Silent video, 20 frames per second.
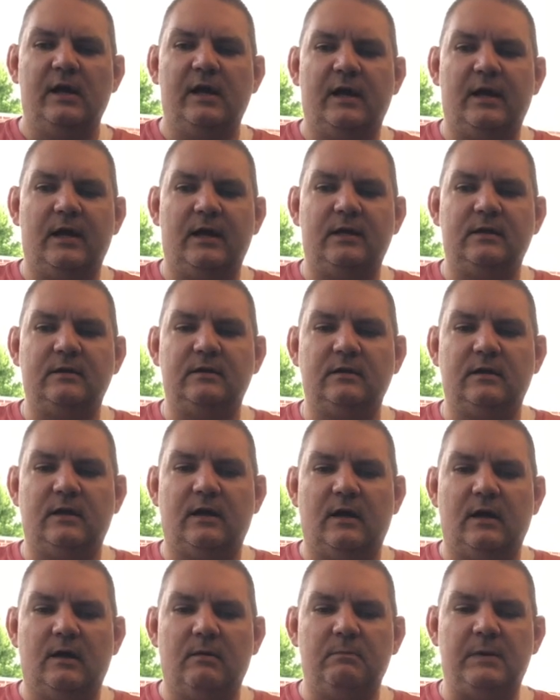and
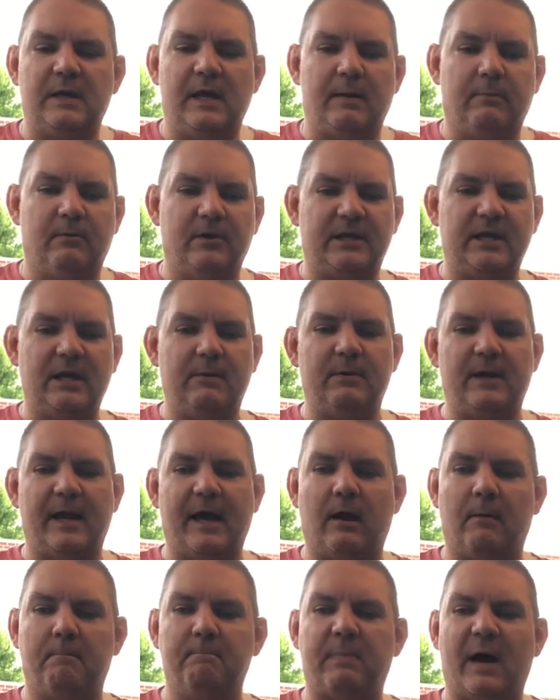be able to keep it
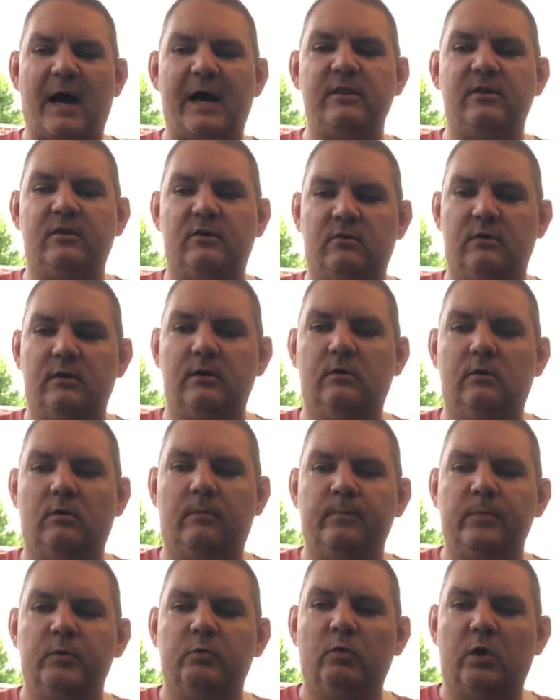out by the grill
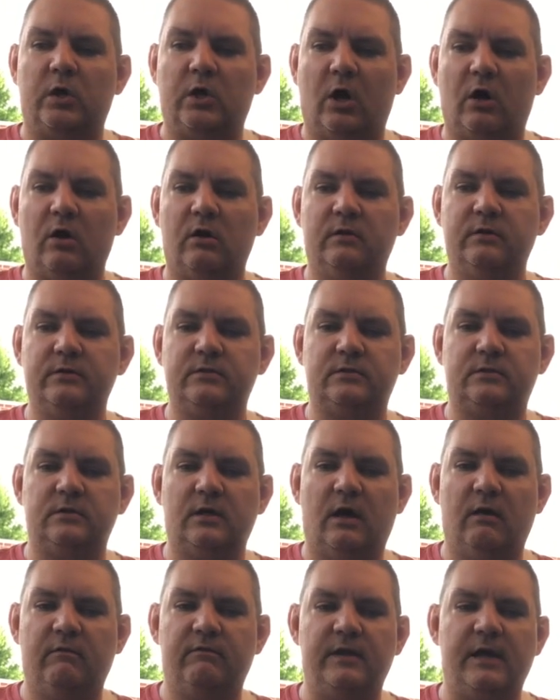regardless
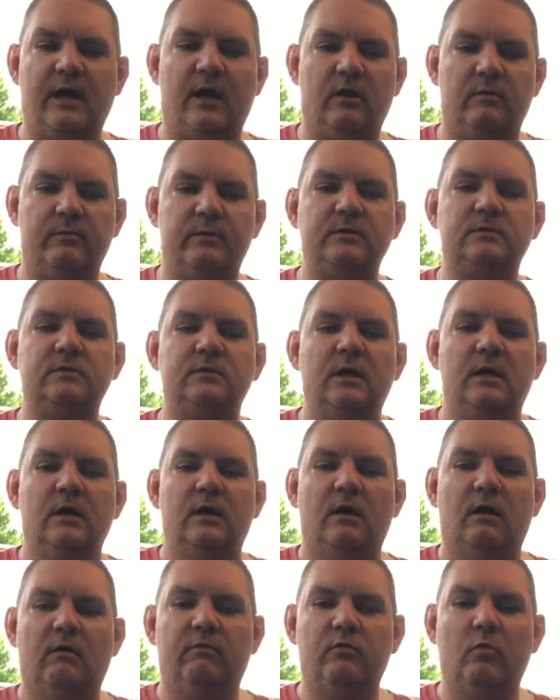of the elements
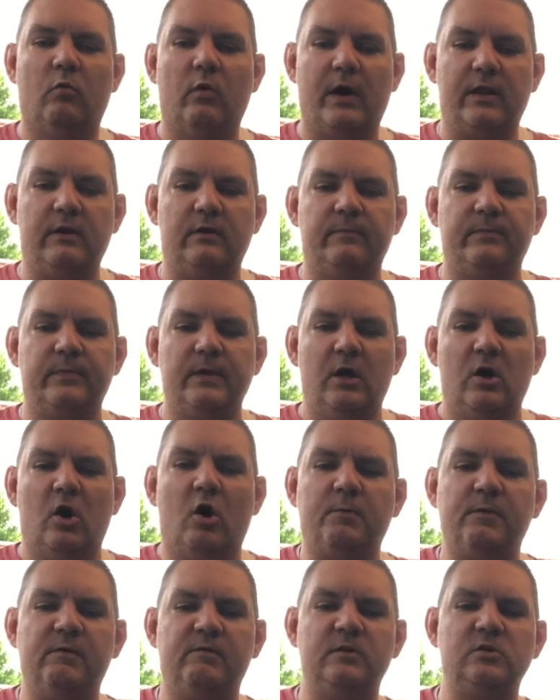of the weather.
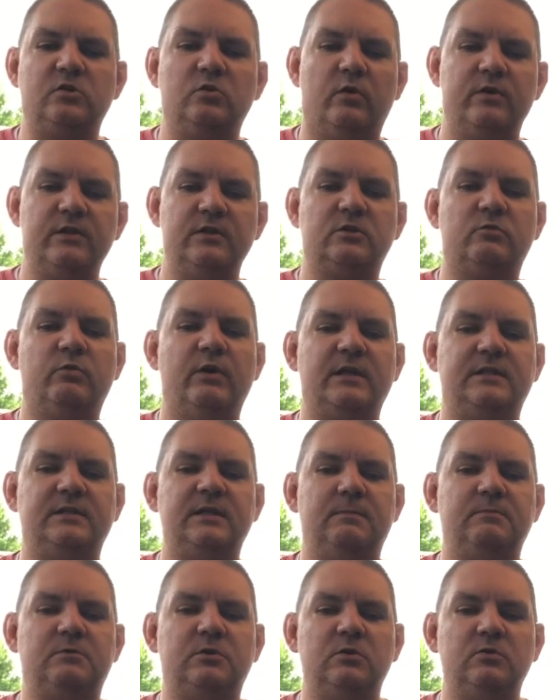Hope you've enjoyed this Quick
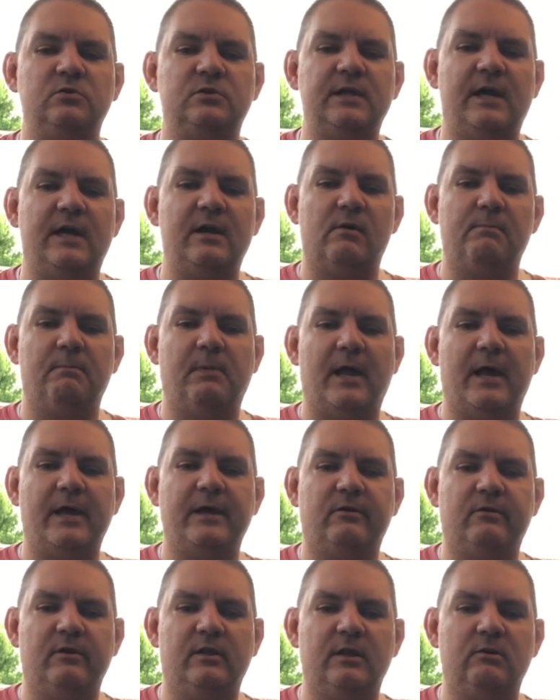Tip Tuesday on
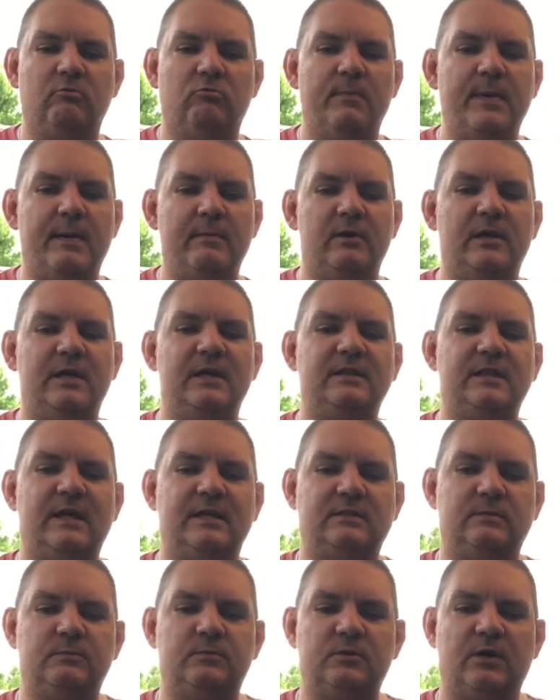Blind Grilling. Remember to hit
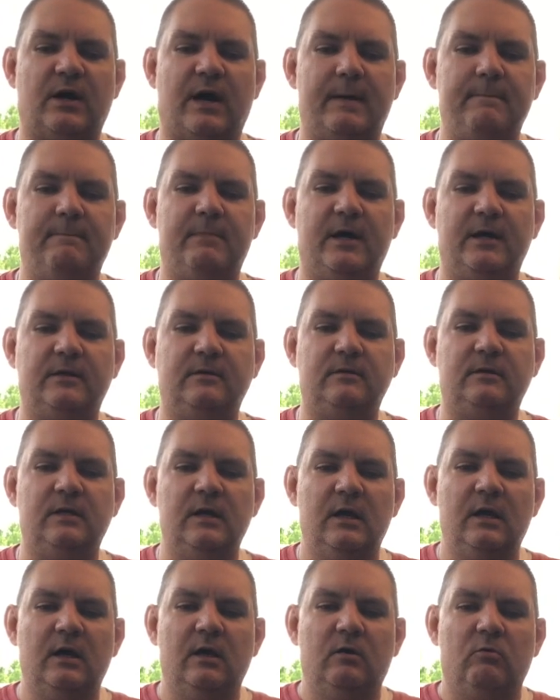that subscribe button,
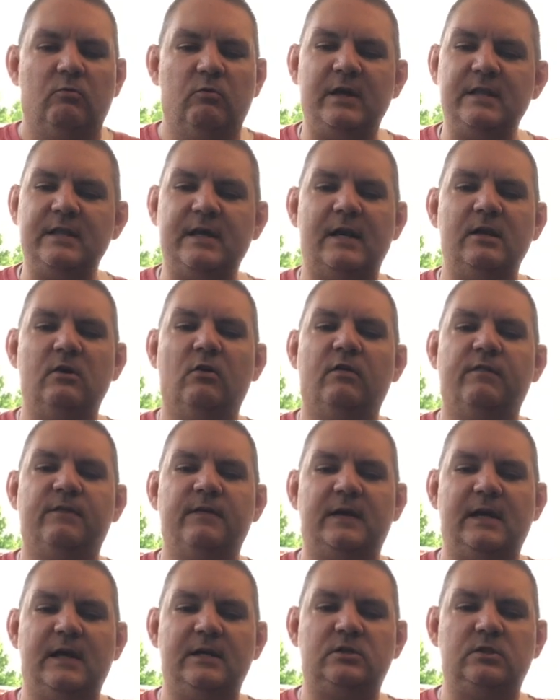ring that
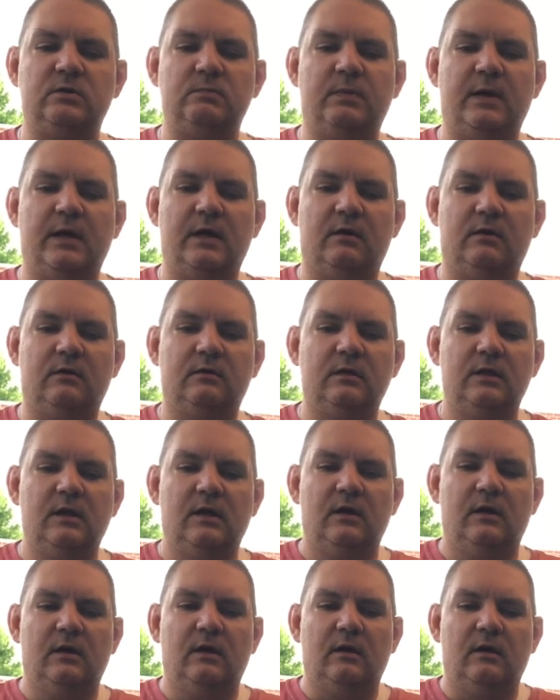notification bell,
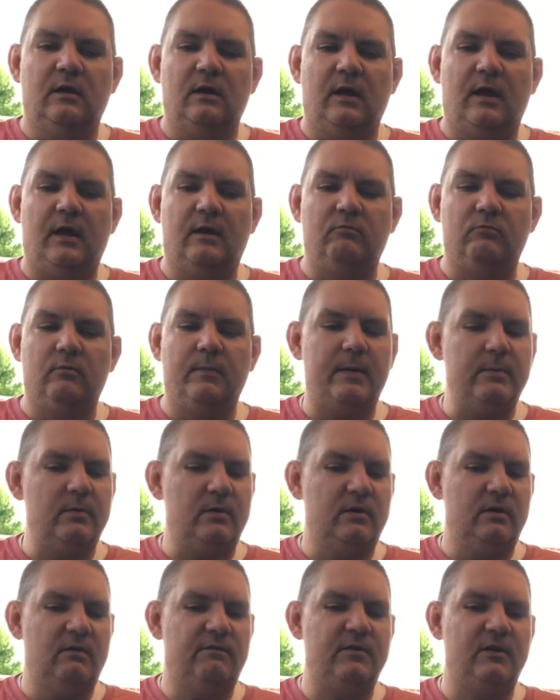and remember,
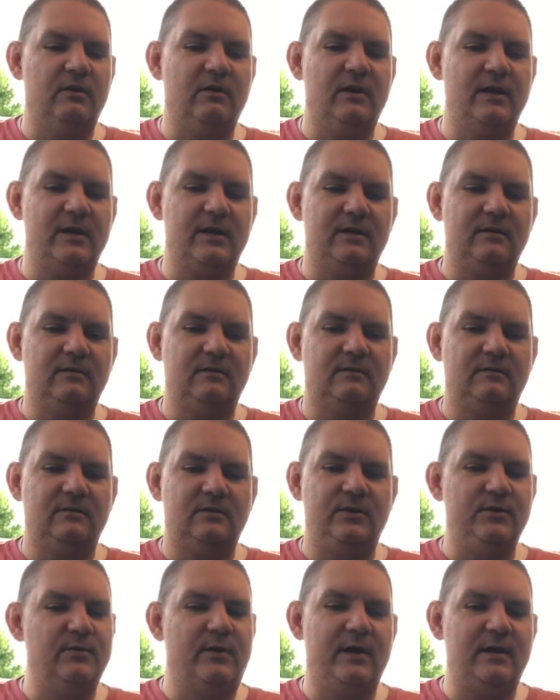if you're looking,
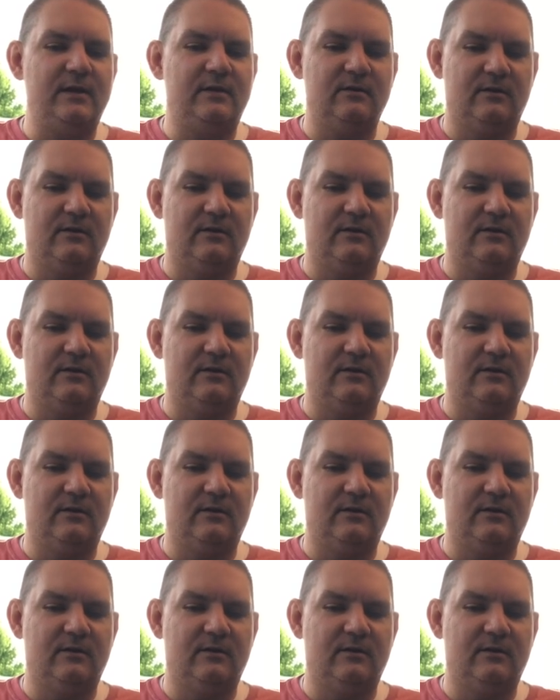you ain't